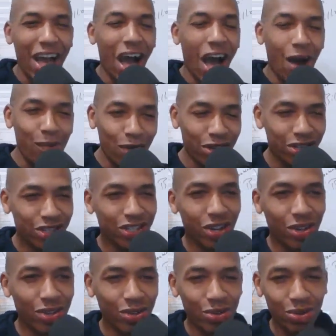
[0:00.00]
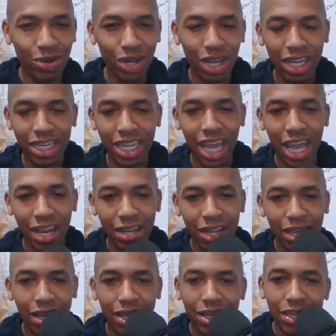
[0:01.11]
I'm gonna show you that
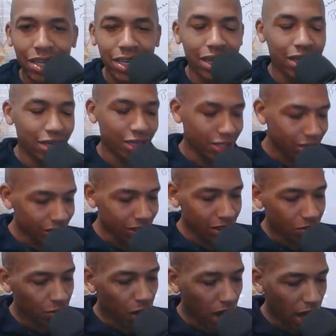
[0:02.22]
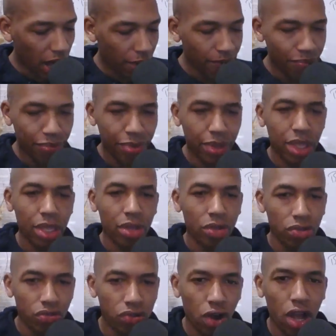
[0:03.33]
this is why
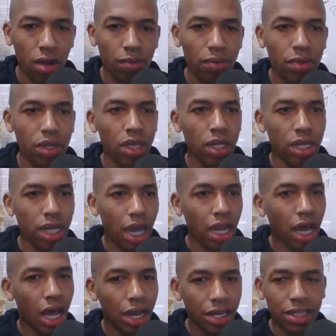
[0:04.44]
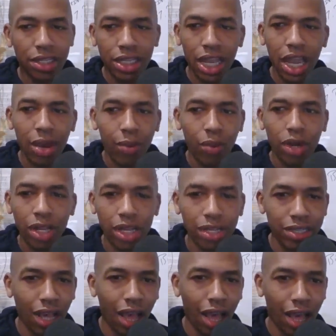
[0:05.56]
Trump gotta understand what he
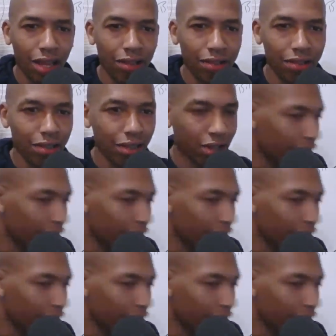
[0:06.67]
signs.